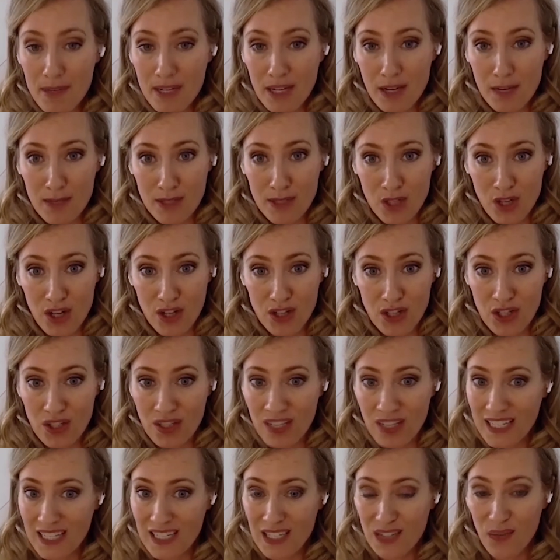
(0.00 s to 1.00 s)
become a doctor
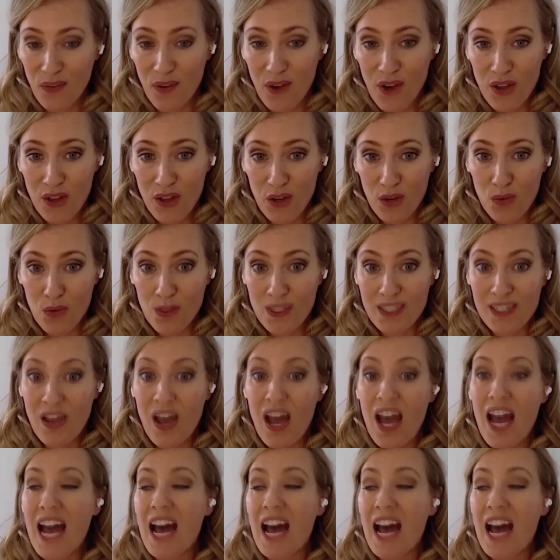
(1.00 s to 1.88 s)
like his father was